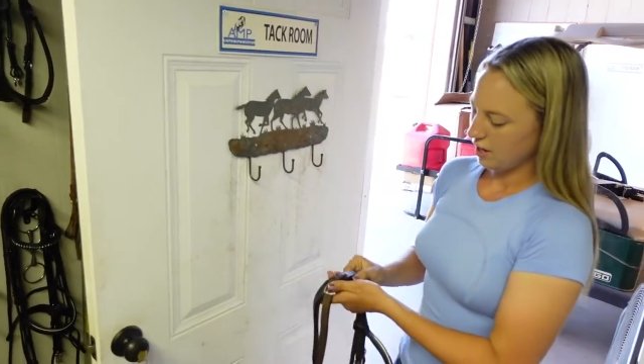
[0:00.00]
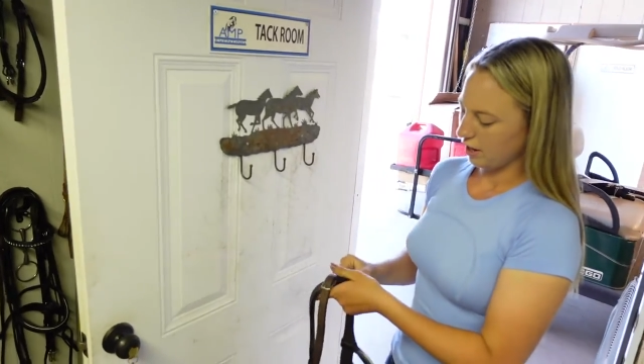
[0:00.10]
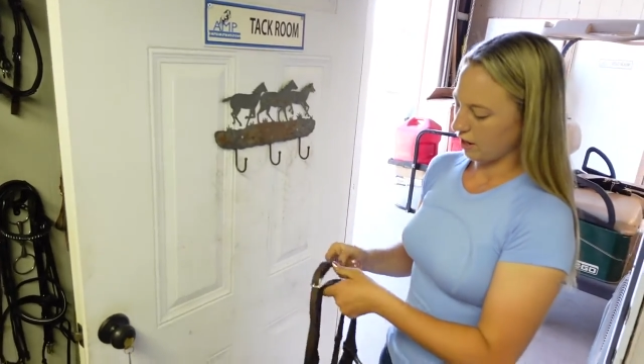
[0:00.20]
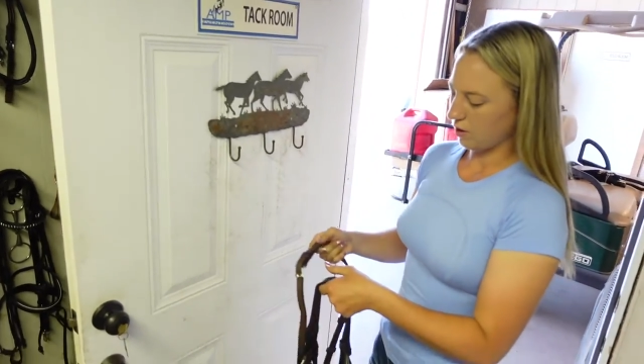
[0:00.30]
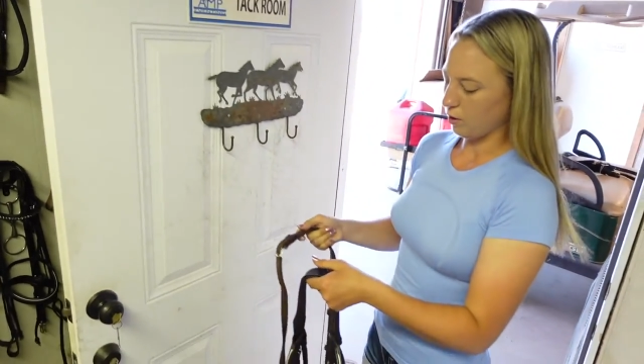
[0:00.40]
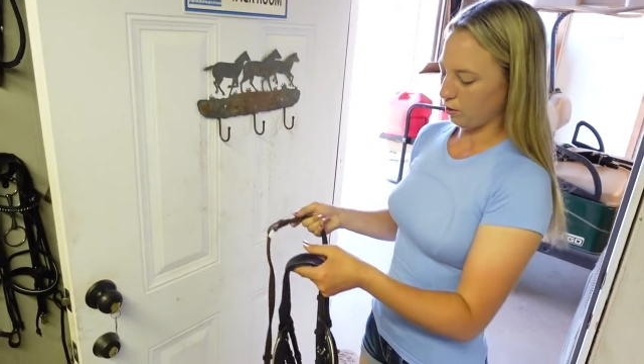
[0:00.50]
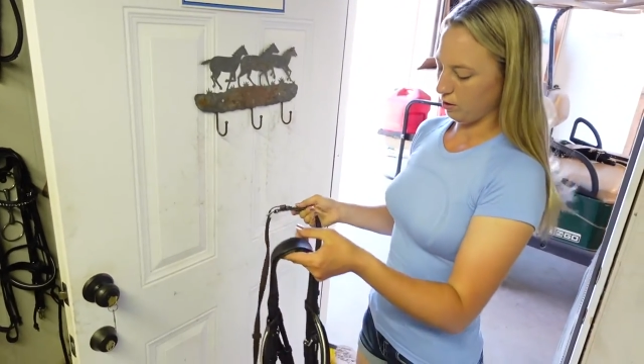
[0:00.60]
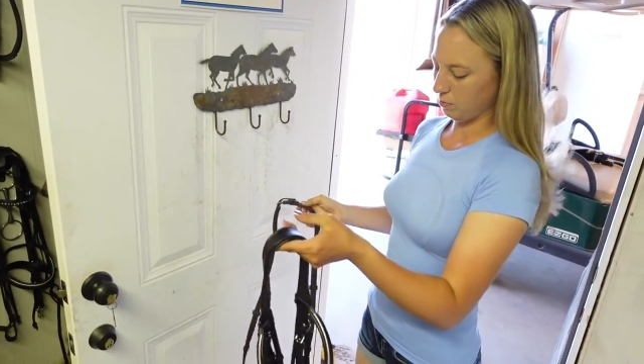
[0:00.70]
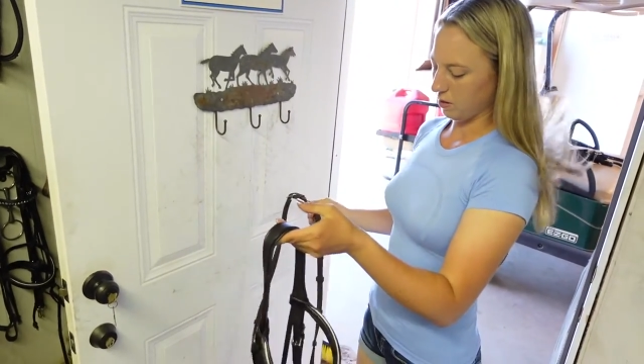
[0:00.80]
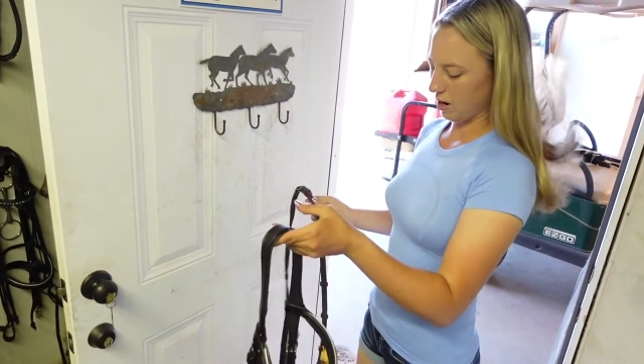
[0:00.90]
You're gonna
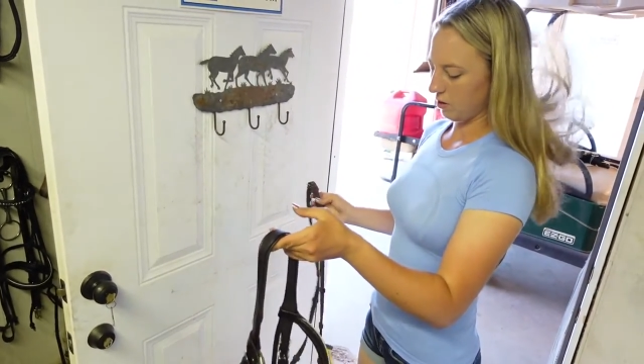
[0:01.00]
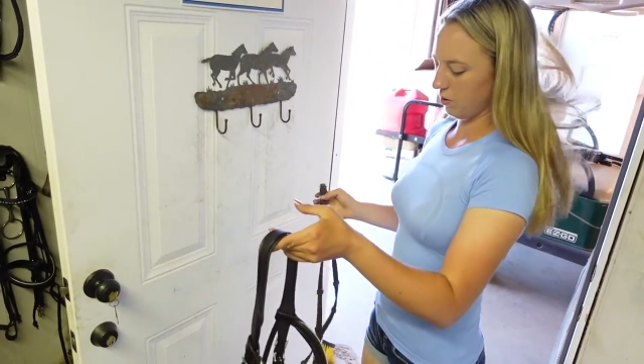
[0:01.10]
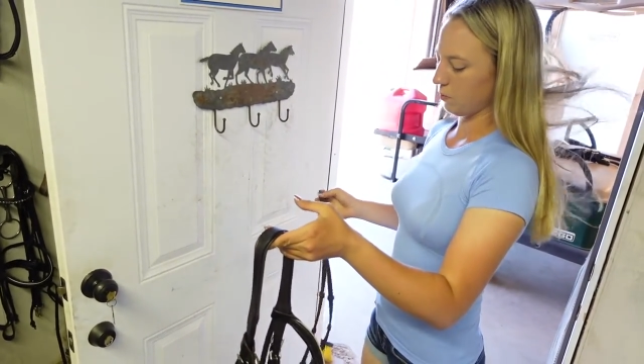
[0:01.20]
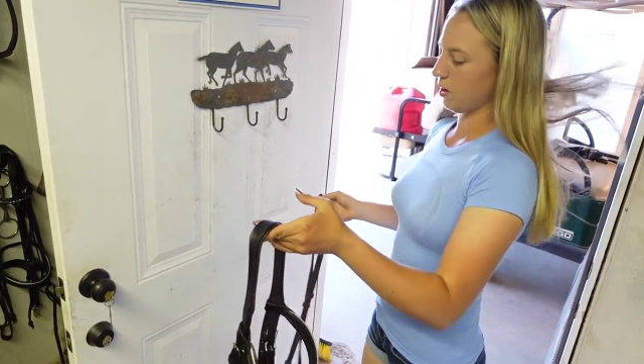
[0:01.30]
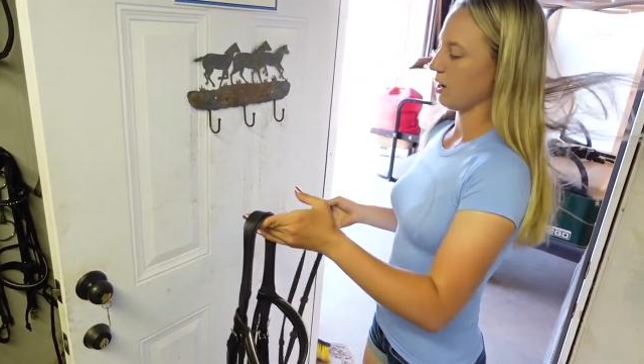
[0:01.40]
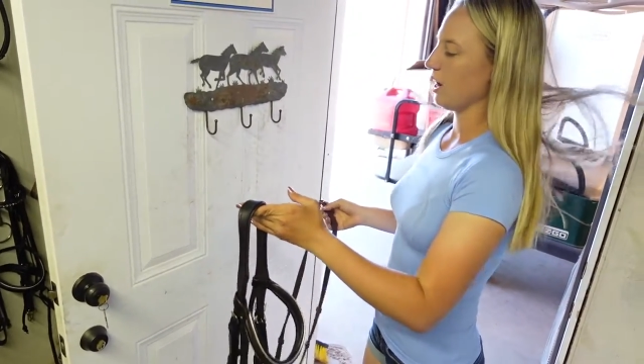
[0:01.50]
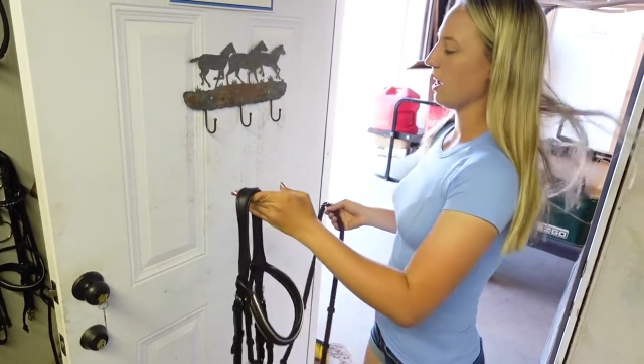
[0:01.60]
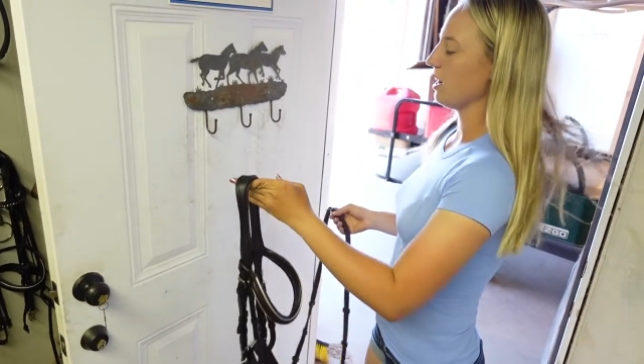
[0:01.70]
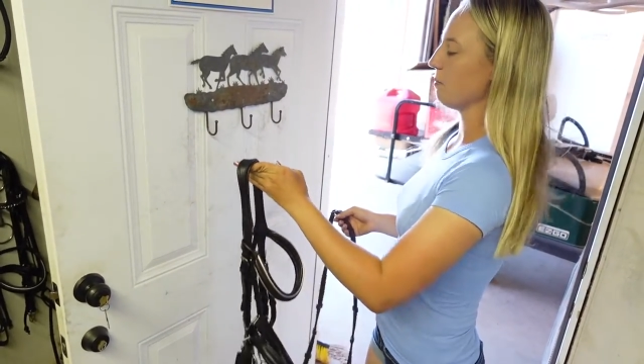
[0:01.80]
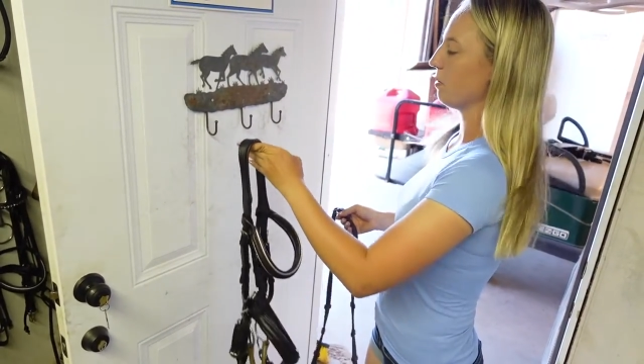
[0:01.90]
hold the bridle in one
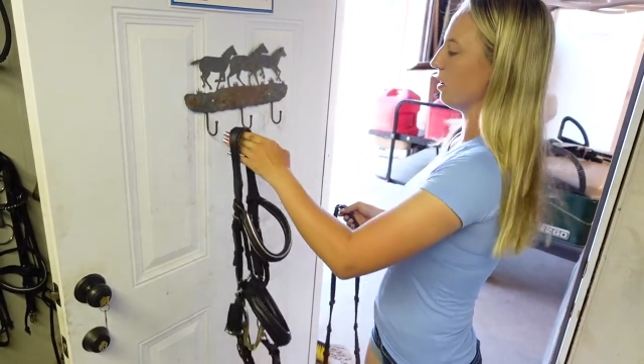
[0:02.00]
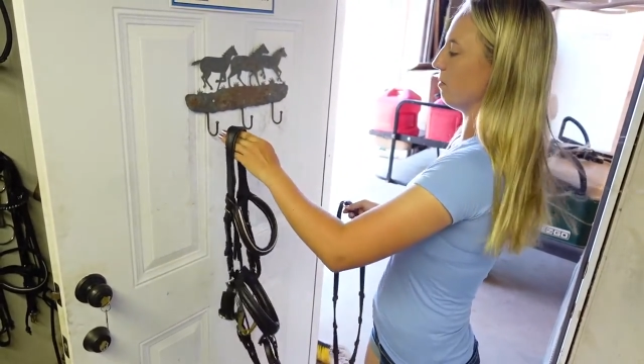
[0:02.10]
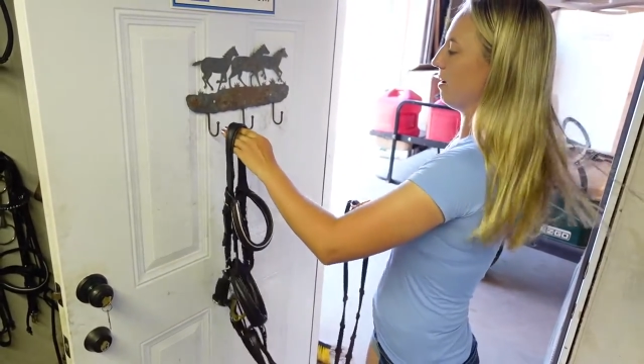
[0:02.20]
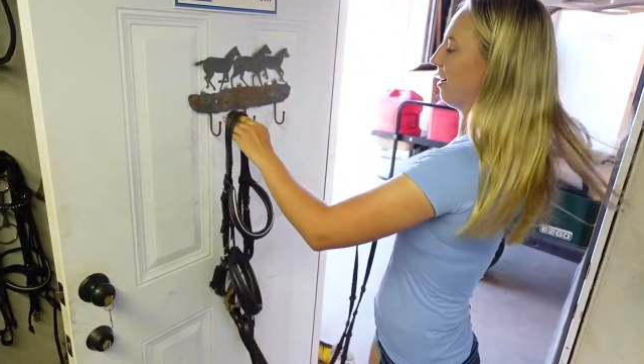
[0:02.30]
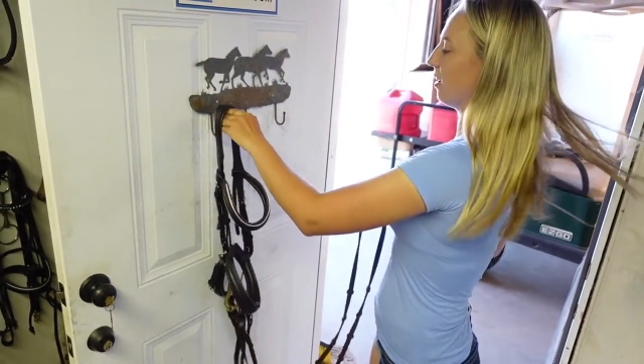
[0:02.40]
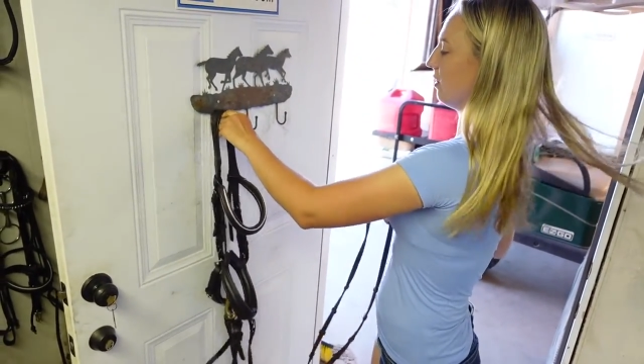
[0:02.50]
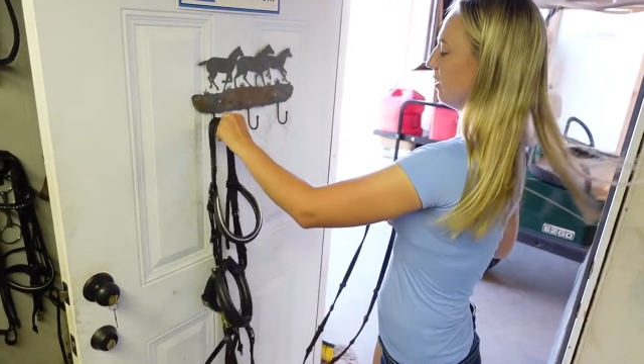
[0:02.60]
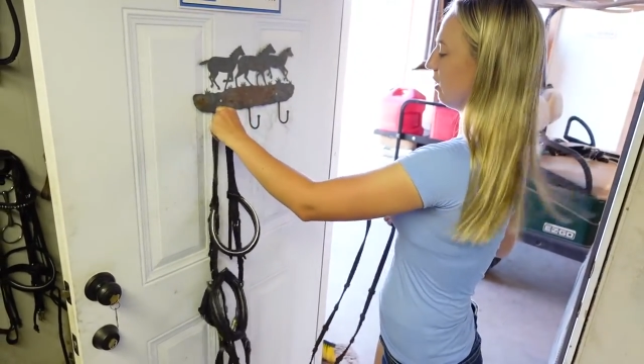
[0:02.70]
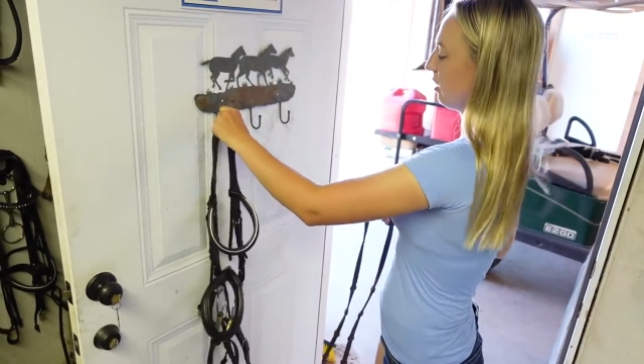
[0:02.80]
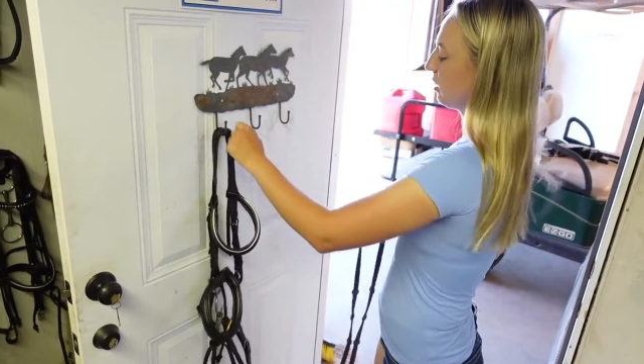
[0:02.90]
hand and put it back on
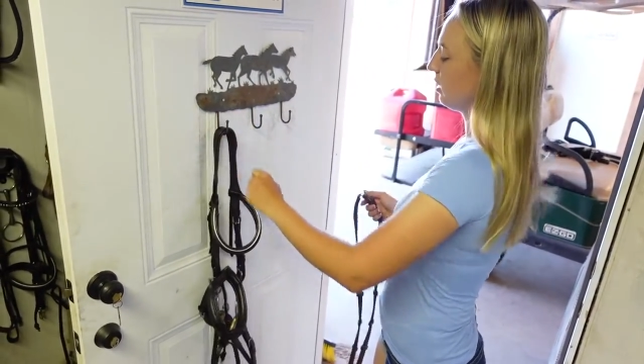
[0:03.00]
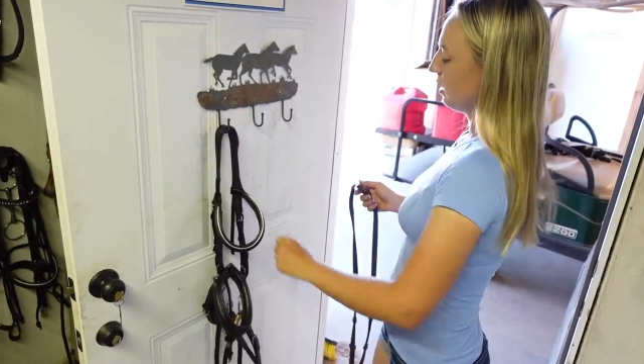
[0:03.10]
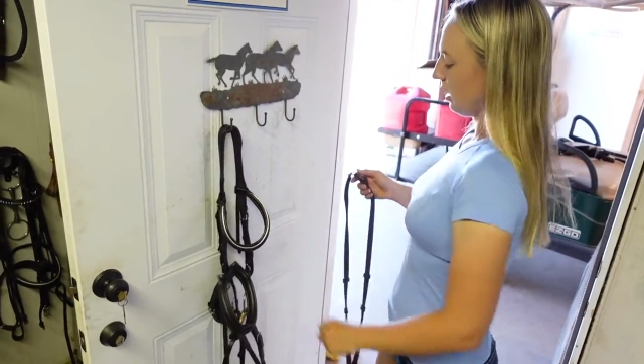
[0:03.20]
the hook